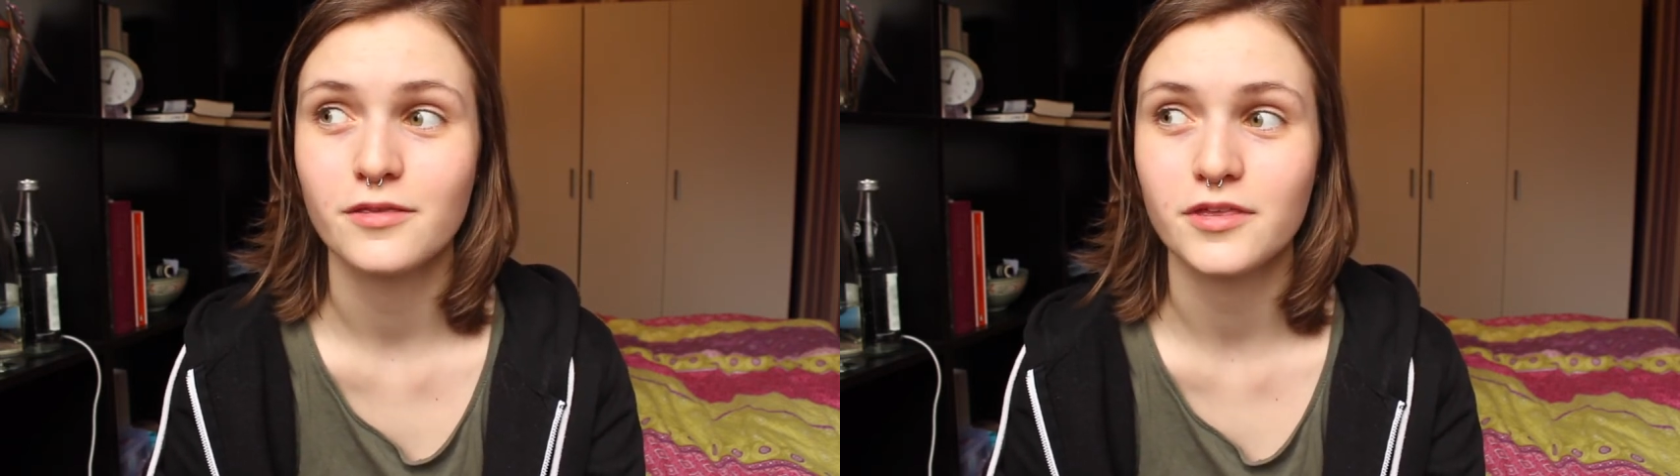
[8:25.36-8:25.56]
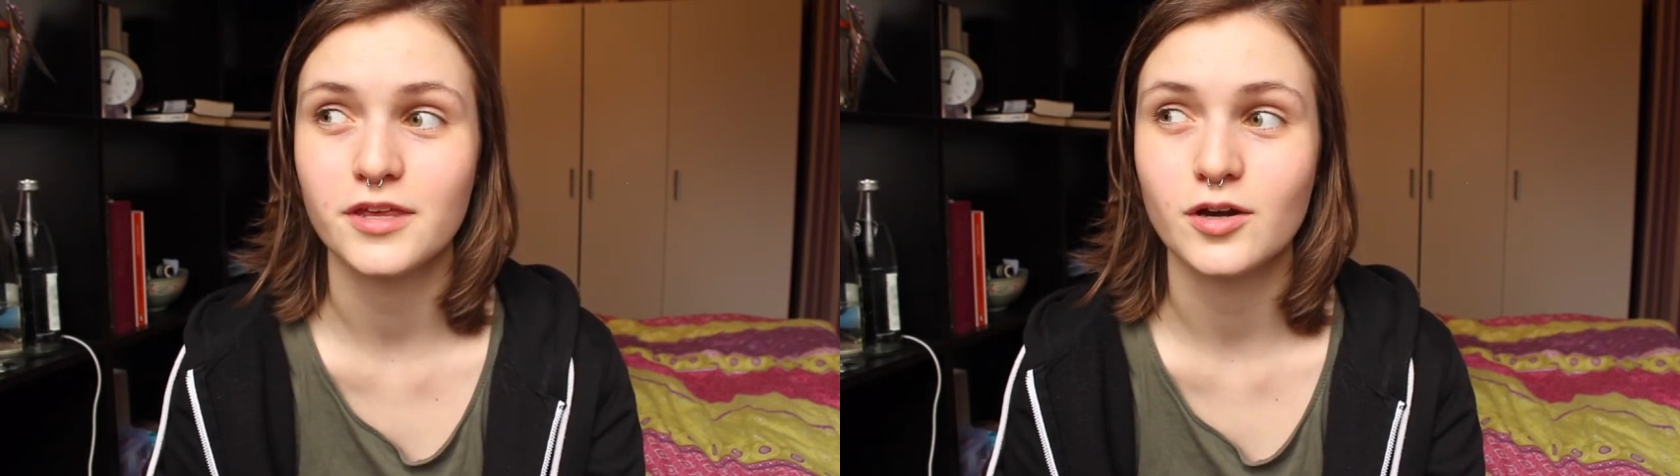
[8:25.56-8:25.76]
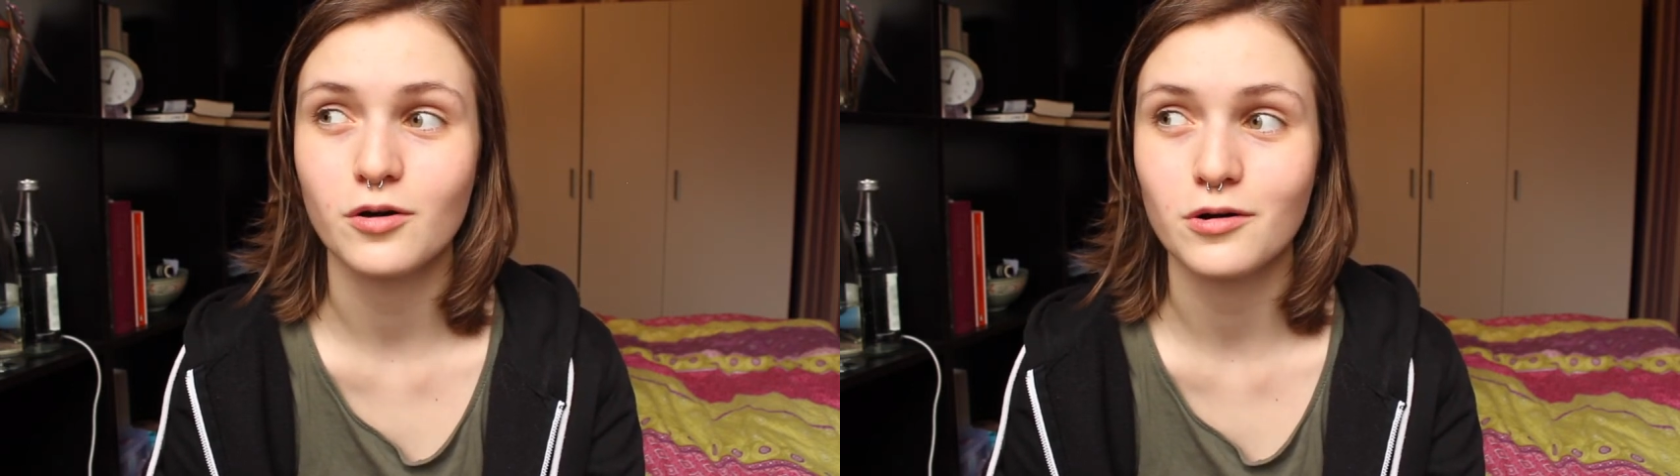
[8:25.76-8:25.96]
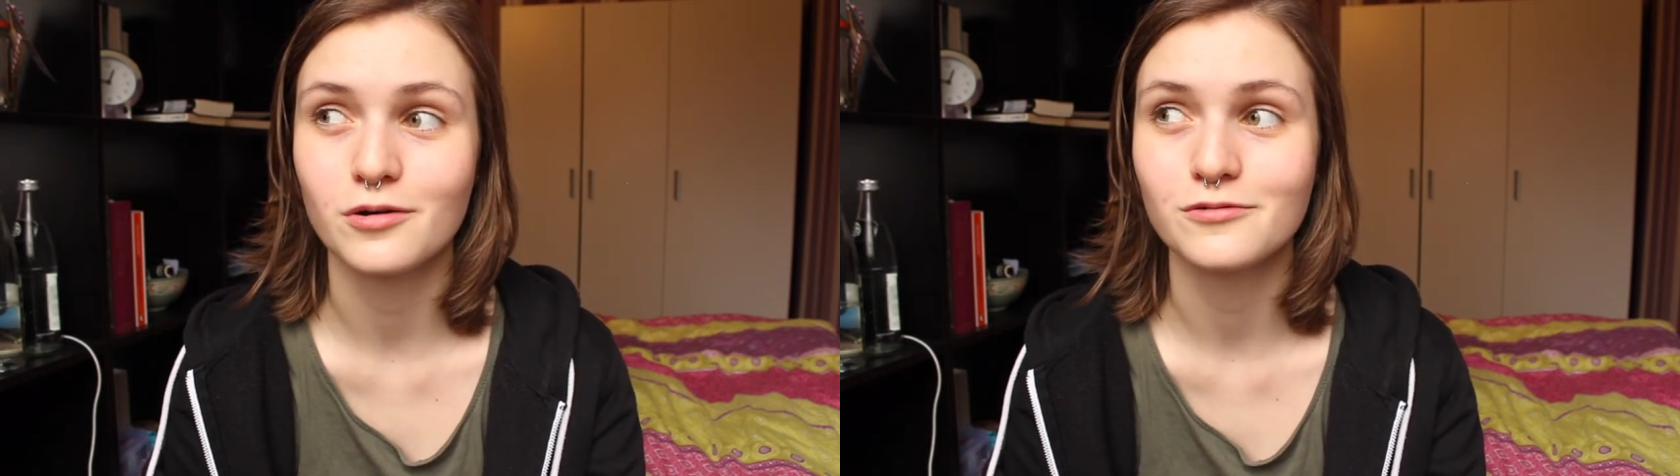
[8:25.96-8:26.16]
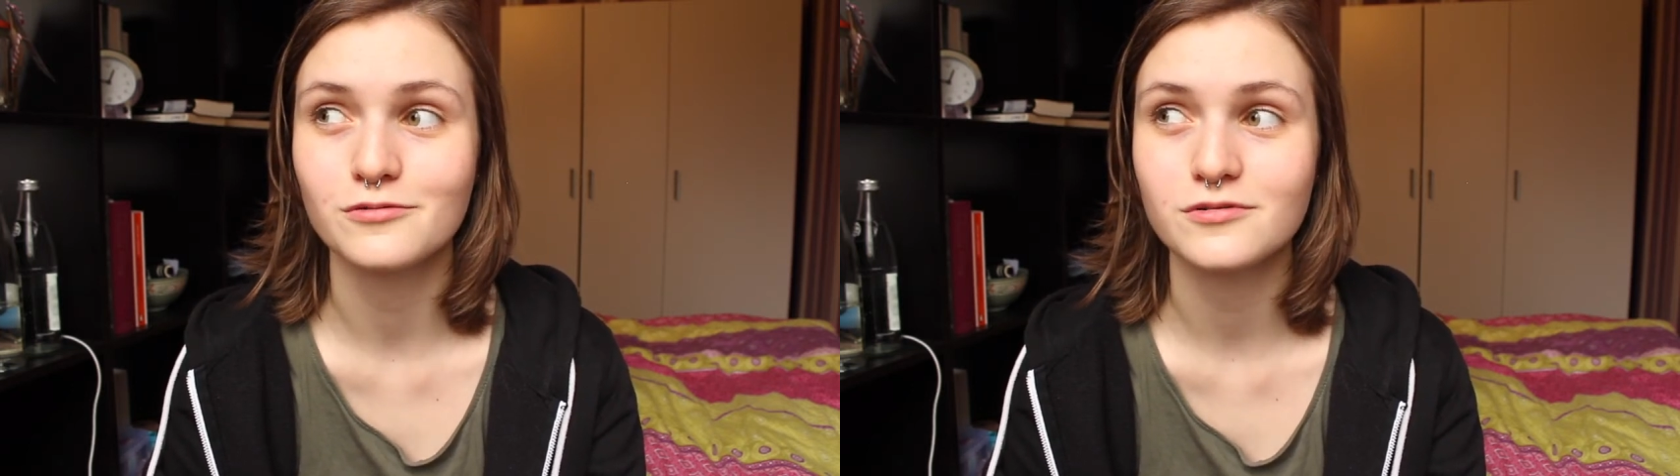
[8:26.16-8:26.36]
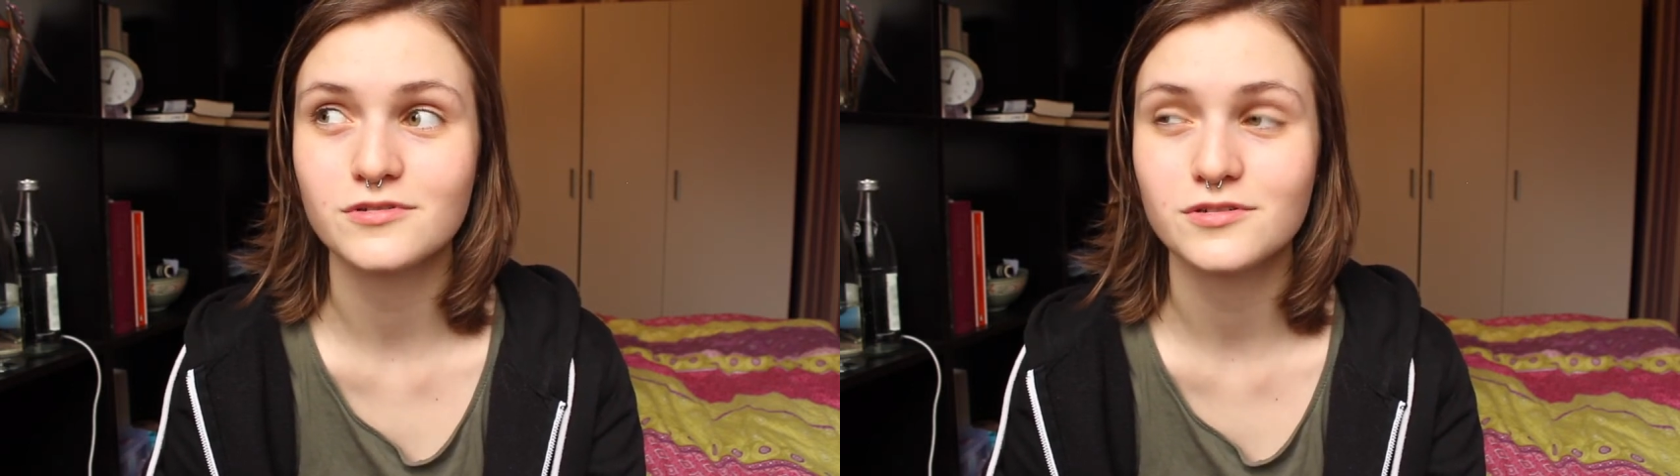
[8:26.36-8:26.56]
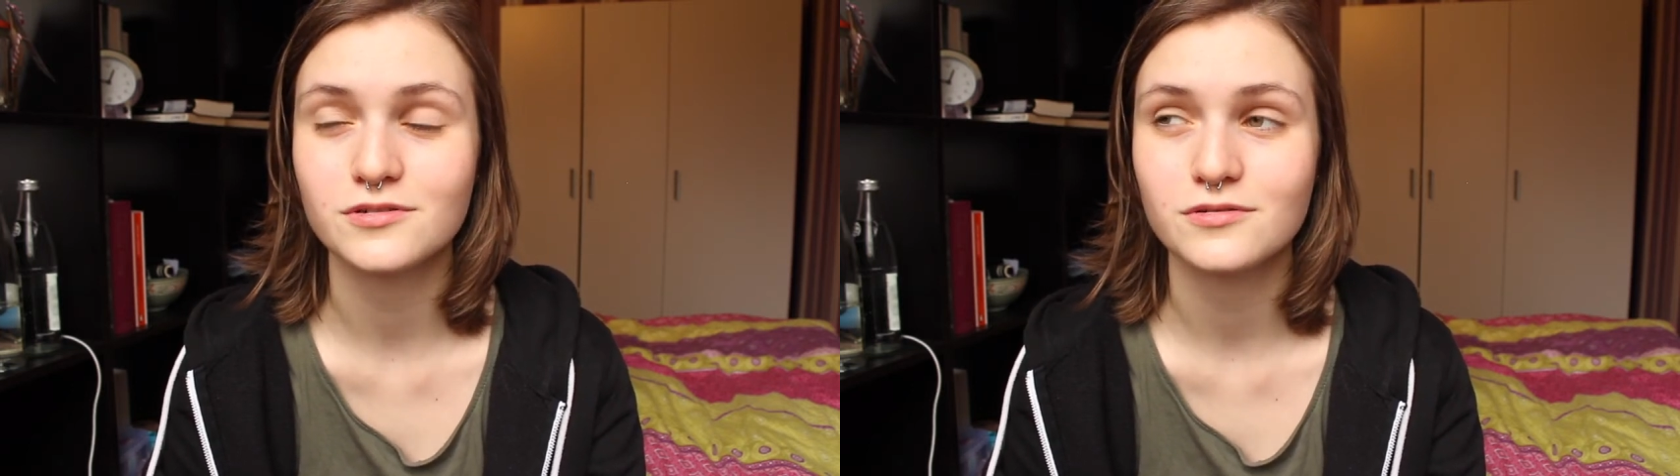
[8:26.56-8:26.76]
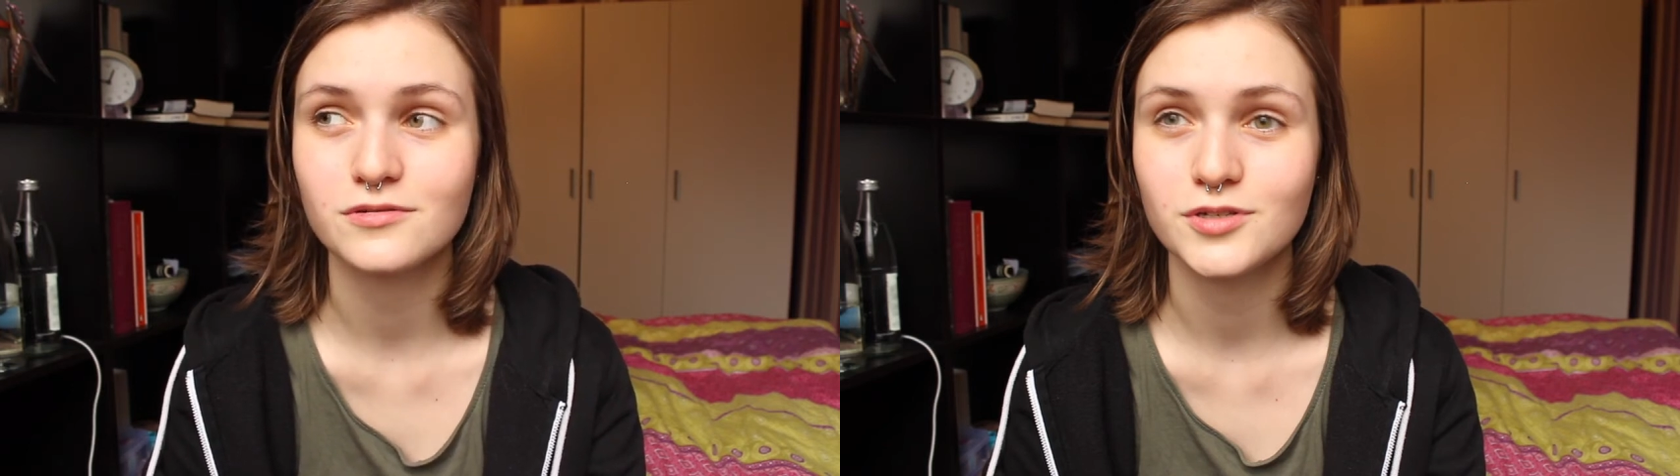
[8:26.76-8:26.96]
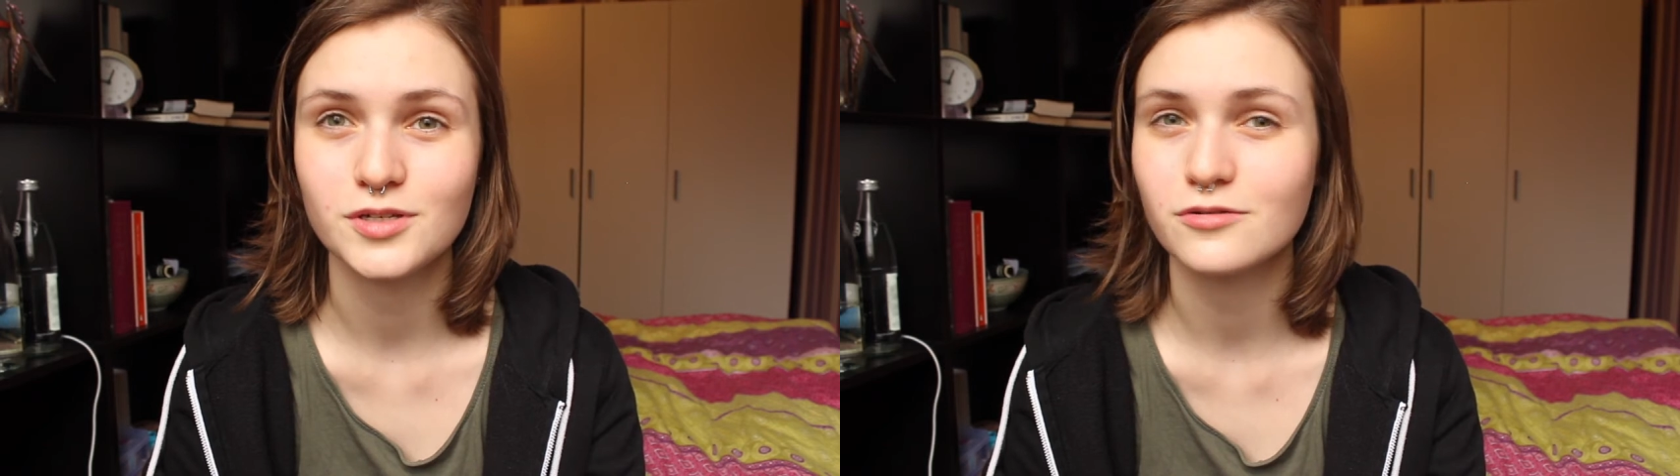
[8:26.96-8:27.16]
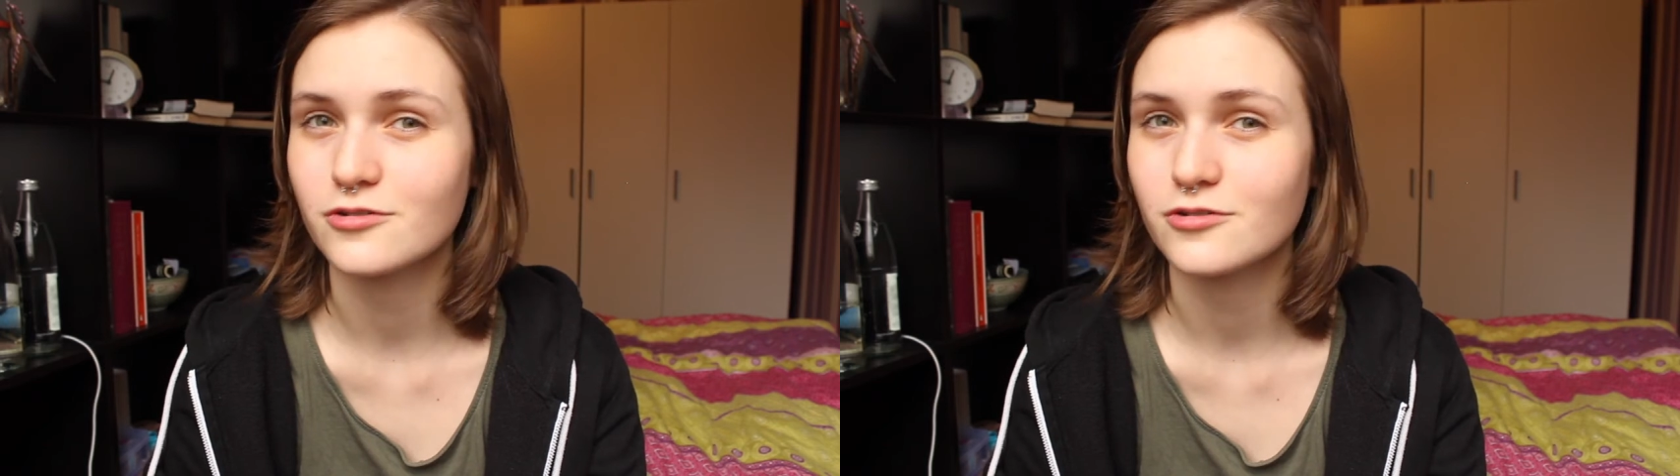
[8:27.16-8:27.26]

the old new